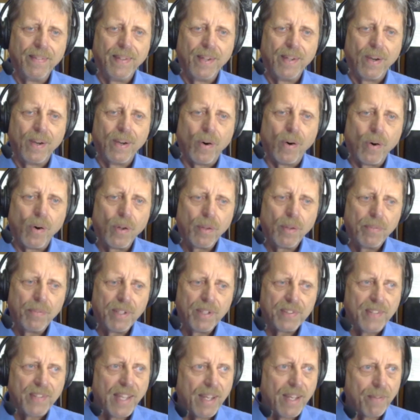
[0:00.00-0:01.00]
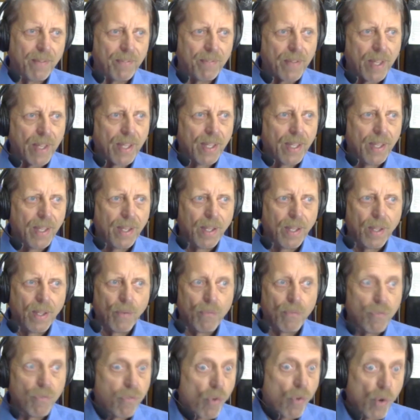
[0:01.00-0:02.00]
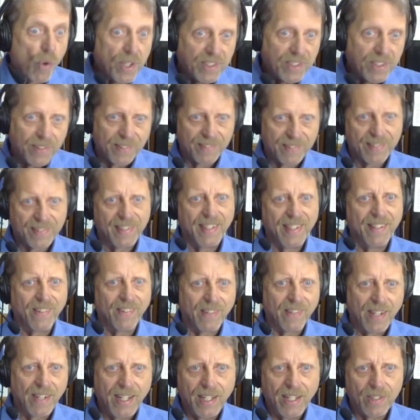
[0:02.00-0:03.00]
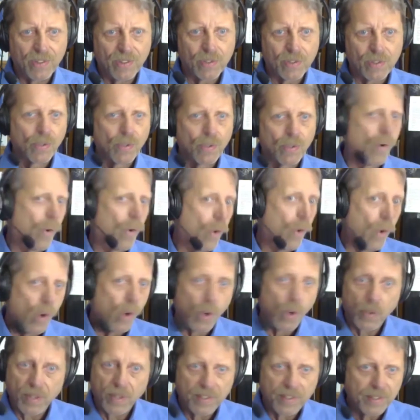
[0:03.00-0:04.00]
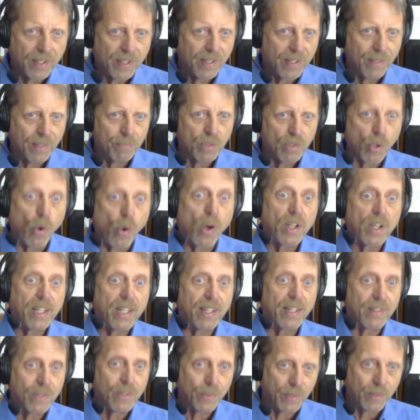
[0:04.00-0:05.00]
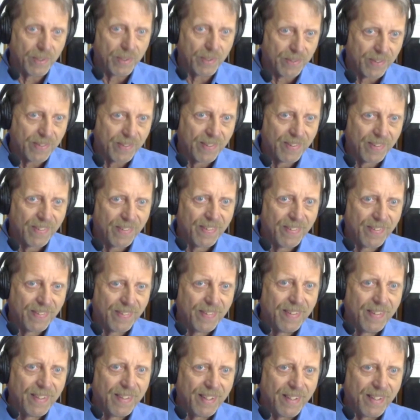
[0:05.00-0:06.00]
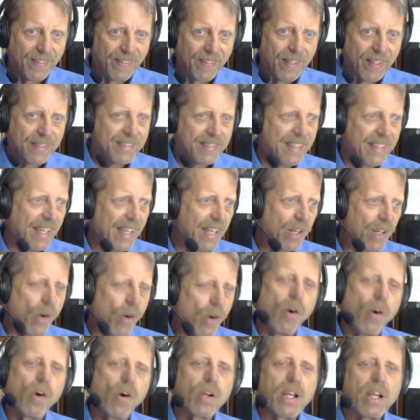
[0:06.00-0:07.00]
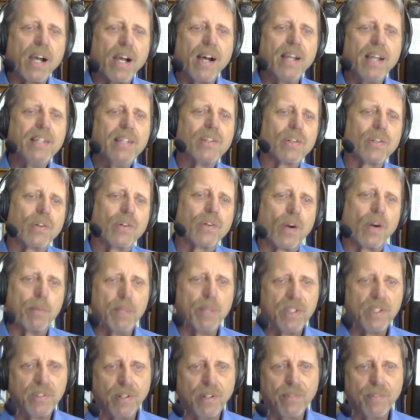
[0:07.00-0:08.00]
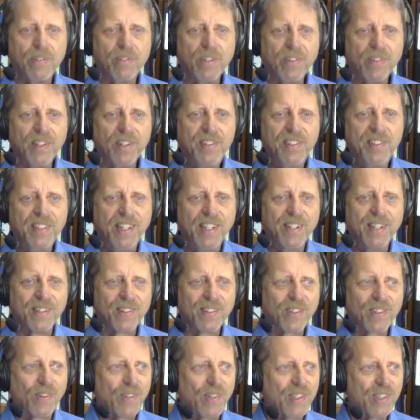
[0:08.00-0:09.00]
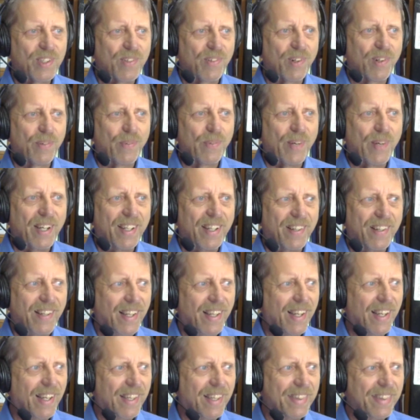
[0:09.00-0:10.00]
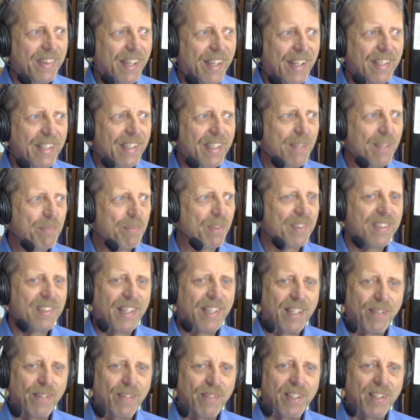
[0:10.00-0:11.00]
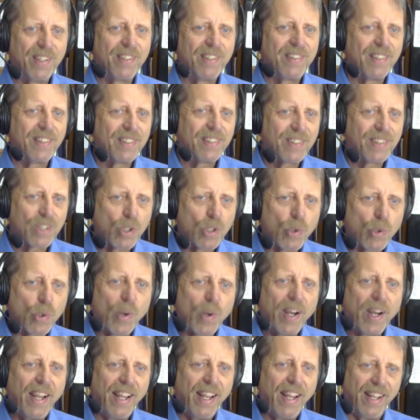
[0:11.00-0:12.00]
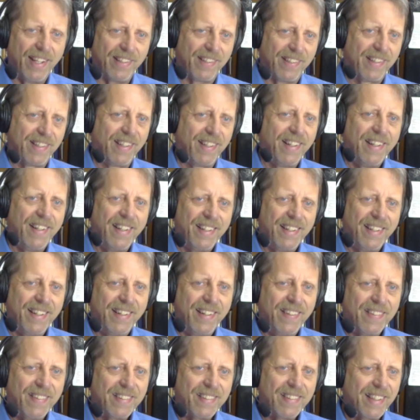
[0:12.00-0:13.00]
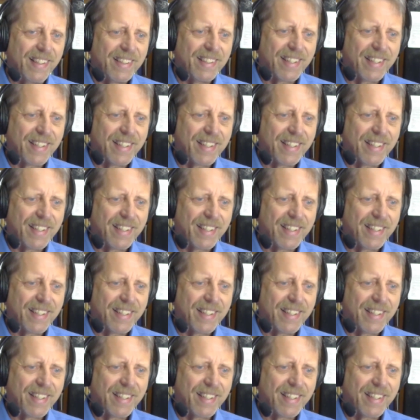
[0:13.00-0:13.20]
All of us have voices in our heads all the time, talking to us, saying all kinds of garbage. And if you listen to your thoughts for a while, 90% of it is just trash. It's like